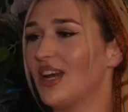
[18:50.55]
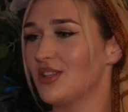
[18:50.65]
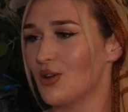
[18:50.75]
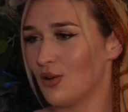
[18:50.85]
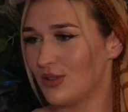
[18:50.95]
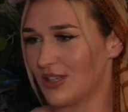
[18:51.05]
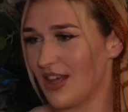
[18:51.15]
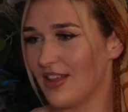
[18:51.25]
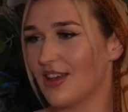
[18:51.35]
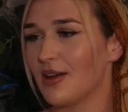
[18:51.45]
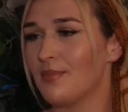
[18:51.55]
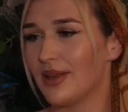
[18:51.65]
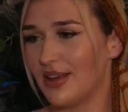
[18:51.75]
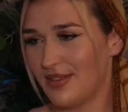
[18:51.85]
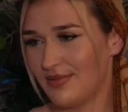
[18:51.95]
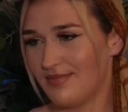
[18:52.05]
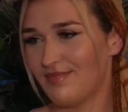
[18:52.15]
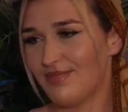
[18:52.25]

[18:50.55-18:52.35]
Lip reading: White and gold together can be...